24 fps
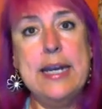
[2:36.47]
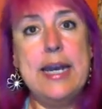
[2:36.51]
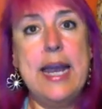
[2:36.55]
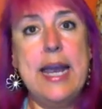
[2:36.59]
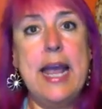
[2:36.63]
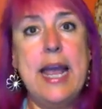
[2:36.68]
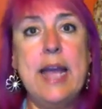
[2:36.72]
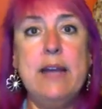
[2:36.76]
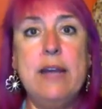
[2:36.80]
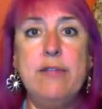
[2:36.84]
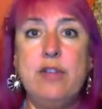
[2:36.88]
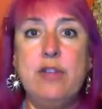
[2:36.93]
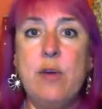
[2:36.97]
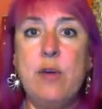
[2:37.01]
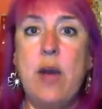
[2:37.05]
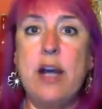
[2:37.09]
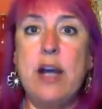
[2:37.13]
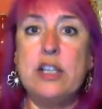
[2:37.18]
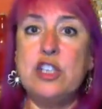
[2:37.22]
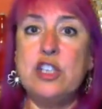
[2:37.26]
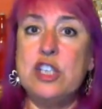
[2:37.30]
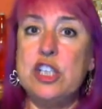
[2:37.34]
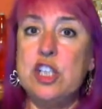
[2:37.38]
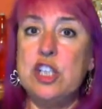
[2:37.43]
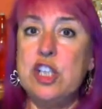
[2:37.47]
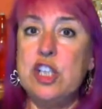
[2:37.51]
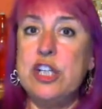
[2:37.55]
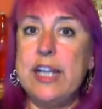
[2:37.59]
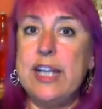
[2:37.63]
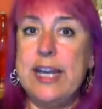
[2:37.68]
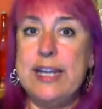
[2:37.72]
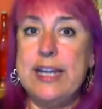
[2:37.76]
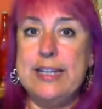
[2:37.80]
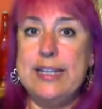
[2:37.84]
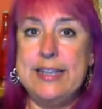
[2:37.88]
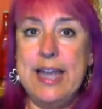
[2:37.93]
And if you actually
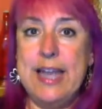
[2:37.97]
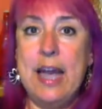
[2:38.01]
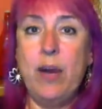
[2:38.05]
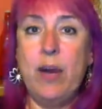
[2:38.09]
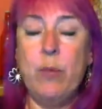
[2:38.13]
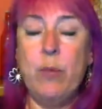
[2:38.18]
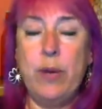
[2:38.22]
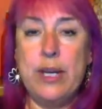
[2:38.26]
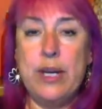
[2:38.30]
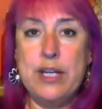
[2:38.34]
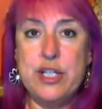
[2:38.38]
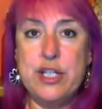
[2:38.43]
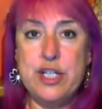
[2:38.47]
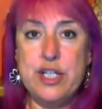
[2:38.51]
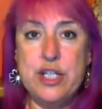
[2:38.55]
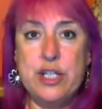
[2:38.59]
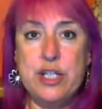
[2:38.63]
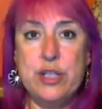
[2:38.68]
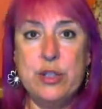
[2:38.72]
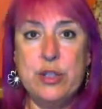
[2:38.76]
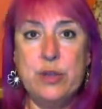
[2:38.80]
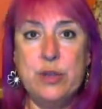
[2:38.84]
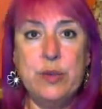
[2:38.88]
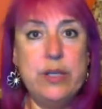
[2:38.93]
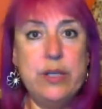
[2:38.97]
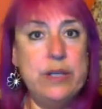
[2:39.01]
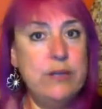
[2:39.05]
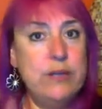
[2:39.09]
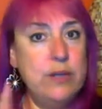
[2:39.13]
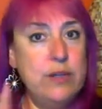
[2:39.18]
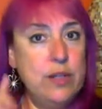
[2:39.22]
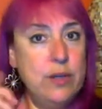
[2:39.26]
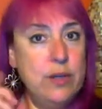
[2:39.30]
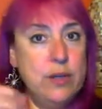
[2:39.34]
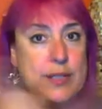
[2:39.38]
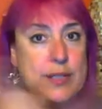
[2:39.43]
look at it that way too,
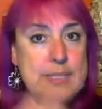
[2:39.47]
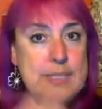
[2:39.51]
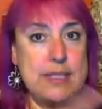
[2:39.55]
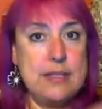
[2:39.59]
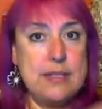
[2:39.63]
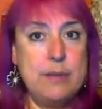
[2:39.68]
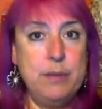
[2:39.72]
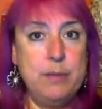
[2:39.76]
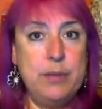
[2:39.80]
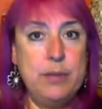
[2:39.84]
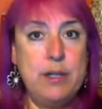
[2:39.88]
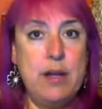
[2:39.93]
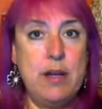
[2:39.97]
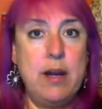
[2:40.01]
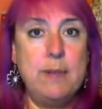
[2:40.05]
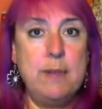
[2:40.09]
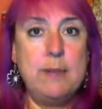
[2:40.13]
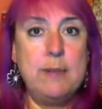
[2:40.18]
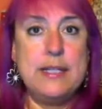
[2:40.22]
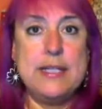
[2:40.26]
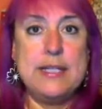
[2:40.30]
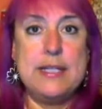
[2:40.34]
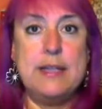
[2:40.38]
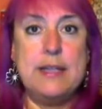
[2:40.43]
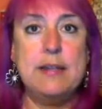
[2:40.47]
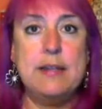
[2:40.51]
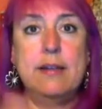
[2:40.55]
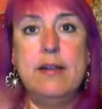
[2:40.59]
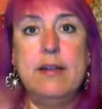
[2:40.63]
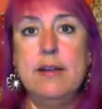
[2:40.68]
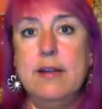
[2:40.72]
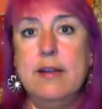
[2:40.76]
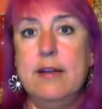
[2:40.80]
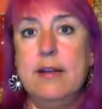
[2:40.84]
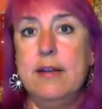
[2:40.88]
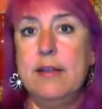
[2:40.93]
even though it's the complete opposite,
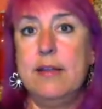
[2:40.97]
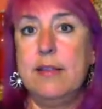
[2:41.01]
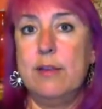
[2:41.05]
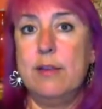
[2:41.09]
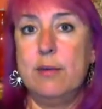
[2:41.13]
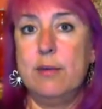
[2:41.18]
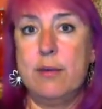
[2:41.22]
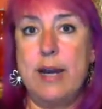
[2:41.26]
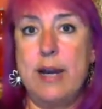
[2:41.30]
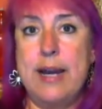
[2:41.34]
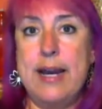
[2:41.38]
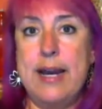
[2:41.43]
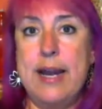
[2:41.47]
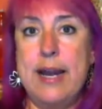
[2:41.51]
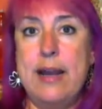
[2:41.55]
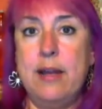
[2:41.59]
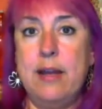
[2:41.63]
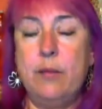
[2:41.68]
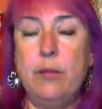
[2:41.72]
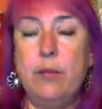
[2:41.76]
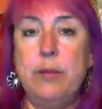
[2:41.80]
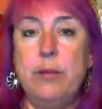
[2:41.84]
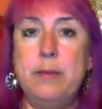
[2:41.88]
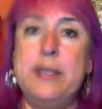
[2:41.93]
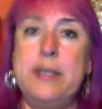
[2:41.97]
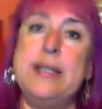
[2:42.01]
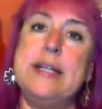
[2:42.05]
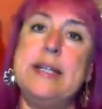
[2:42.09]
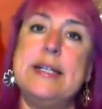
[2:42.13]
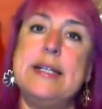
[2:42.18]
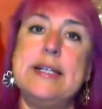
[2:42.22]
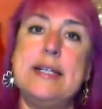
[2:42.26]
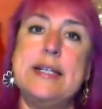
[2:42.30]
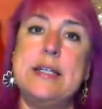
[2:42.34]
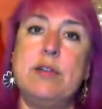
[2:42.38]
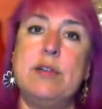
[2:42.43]
the right hand would be
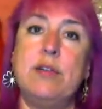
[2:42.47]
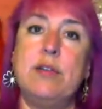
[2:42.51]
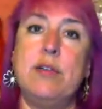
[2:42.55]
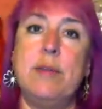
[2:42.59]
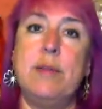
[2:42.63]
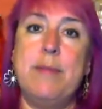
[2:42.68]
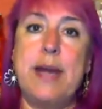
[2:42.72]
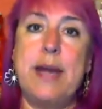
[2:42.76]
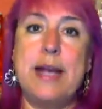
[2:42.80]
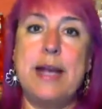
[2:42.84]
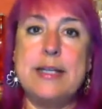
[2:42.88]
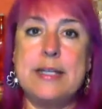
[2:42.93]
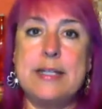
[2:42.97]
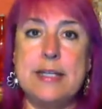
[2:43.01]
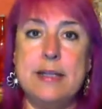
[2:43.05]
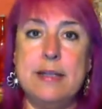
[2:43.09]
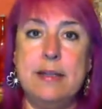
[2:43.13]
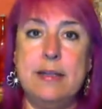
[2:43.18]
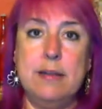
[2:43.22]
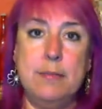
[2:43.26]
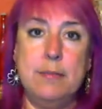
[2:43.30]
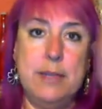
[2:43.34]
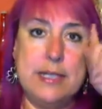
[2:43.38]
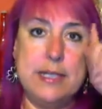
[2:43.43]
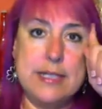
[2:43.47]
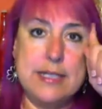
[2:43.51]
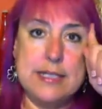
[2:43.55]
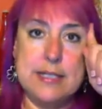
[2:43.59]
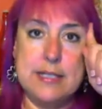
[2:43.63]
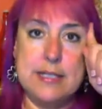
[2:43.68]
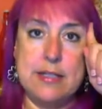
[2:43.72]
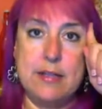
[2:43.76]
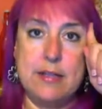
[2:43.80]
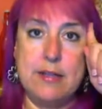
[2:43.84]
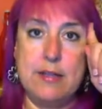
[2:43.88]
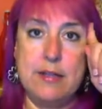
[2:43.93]
considered the masculine because
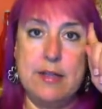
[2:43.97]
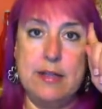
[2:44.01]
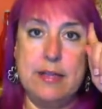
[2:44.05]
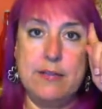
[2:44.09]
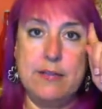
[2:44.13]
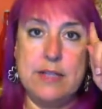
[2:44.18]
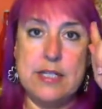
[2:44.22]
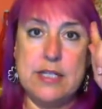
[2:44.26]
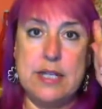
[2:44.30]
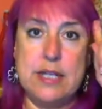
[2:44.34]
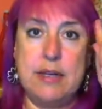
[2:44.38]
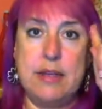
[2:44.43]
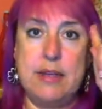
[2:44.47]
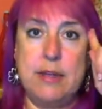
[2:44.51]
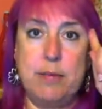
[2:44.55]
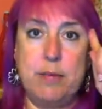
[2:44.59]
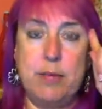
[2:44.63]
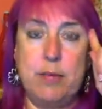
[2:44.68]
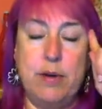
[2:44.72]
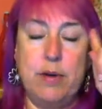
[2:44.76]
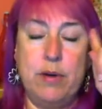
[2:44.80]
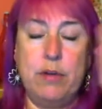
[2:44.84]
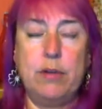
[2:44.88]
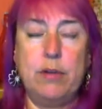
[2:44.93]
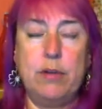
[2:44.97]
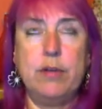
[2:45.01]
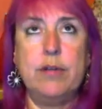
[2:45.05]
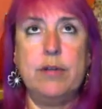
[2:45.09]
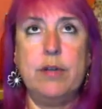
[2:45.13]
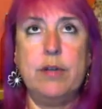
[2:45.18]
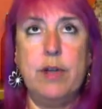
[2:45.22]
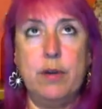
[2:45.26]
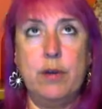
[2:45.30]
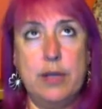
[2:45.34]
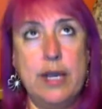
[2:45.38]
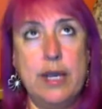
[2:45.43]
it's on the left side of
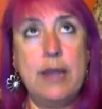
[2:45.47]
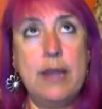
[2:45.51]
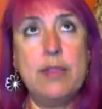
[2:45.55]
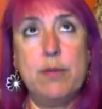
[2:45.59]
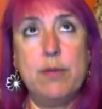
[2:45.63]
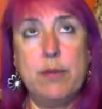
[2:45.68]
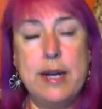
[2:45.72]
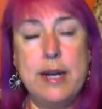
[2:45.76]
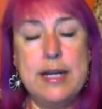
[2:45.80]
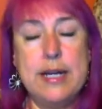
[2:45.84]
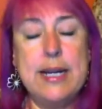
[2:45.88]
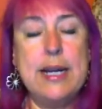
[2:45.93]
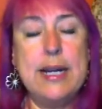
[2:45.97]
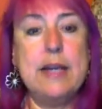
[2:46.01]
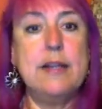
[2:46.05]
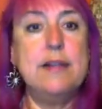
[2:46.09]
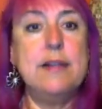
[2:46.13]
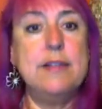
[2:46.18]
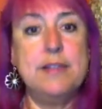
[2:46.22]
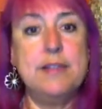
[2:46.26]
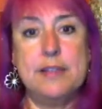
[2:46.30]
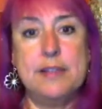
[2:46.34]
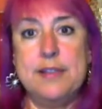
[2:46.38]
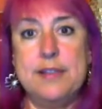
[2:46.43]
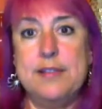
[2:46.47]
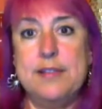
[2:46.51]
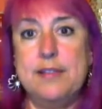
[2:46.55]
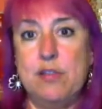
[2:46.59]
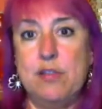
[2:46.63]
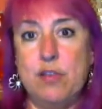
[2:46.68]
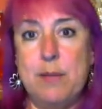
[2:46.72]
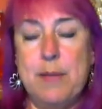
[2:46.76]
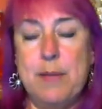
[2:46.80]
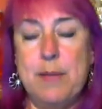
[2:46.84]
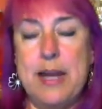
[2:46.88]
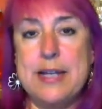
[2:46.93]
the right hand is
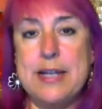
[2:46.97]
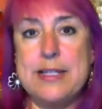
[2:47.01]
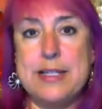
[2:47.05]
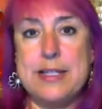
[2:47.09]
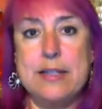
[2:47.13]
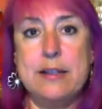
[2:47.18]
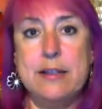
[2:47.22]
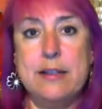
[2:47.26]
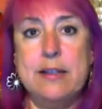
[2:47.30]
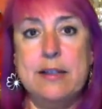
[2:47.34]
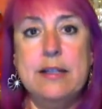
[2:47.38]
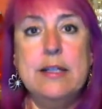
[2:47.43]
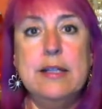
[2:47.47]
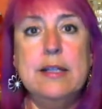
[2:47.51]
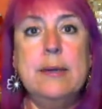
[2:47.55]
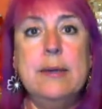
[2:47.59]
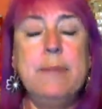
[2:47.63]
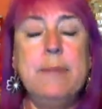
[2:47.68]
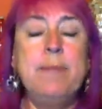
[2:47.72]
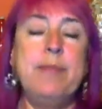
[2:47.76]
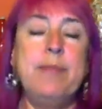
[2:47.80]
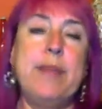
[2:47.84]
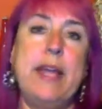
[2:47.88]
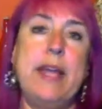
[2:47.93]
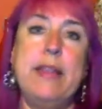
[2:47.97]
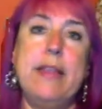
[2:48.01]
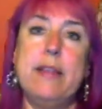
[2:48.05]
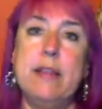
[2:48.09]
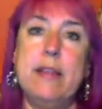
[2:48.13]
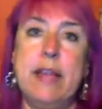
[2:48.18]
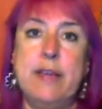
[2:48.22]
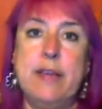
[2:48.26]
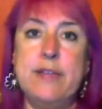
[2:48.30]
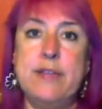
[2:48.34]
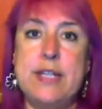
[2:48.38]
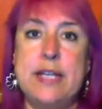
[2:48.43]
considered the masculine and the
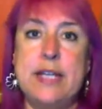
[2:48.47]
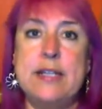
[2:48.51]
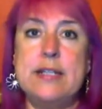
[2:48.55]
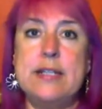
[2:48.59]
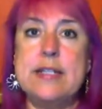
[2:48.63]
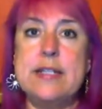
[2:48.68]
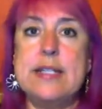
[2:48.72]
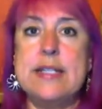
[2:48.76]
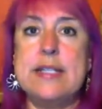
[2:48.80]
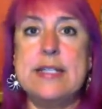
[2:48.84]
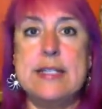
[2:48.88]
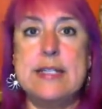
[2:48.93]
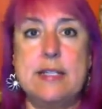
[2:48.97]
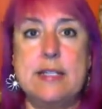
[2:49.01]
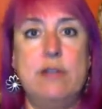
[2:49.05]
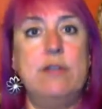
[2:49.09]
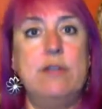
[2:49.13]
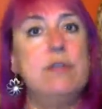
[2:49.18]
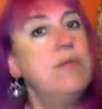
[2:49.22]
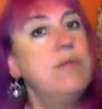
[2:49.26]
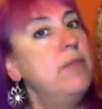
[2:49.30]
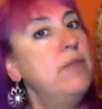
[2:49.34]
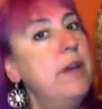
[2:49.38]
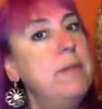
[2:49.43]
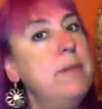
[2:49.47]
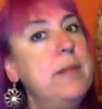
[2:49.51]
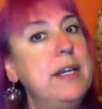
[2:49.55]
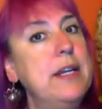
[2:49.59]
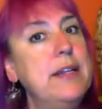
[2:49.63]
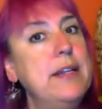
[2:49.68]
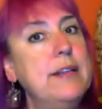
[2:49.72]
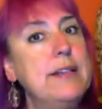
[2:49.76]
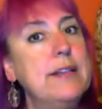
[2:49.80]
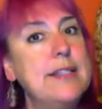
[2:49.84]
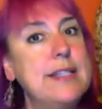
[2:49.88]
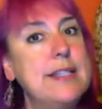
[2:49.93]
left hand is considered the
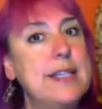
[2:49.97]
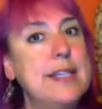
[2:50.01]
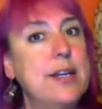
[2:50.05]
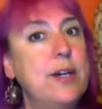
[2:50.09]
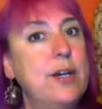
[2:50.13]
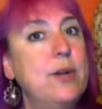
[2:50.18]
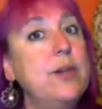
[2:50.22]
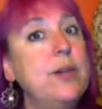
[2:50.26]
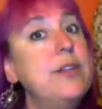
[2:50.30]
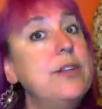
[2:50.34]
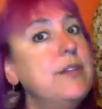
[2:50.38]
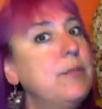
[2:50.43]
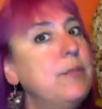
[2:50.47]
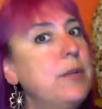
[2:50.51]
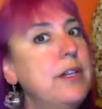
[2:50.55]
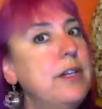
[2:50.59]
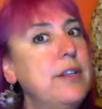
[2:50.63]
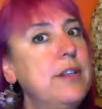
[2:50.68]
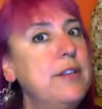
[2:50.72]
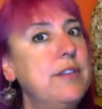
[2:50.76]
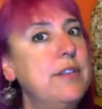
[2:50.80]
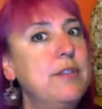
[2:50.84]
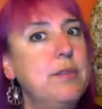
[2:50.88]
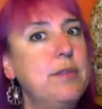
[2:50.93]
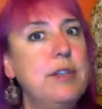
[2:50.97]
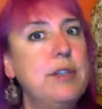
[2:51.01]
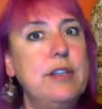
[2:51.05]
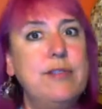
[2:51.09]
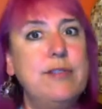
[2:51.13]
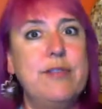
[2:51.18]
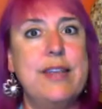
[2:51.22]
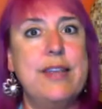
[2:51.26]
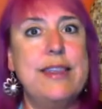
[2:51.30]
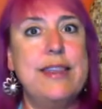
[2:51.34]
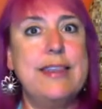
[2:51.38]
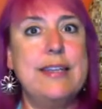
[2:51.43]
feminine. So it's one of those really
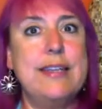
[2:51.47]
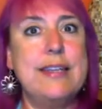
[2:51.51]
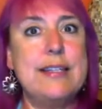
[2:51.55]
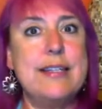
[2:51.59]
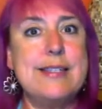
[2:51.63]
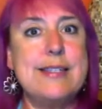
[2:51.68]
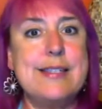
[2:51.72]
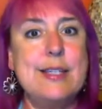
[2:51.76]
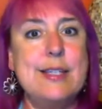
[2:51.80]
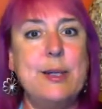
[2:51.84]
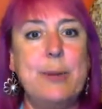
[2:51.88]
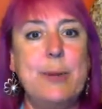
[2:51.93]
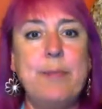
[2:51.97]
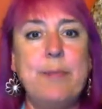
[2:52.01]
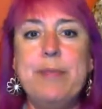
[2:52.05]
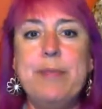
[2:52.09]
fun things too.